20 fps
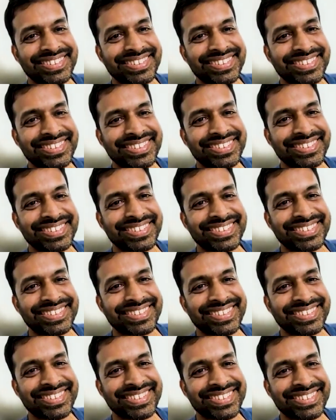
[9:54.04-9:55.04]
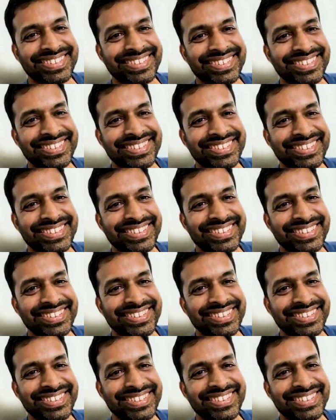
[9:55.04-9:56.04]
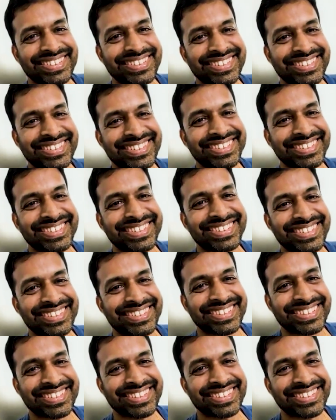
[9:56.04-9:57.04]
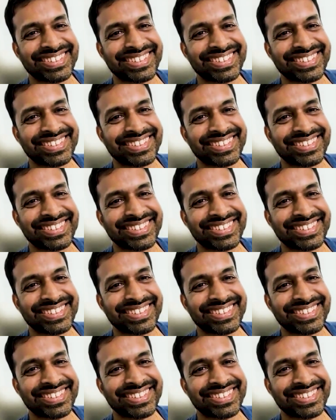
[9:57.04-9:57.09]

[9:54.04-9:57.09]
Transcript: (silent)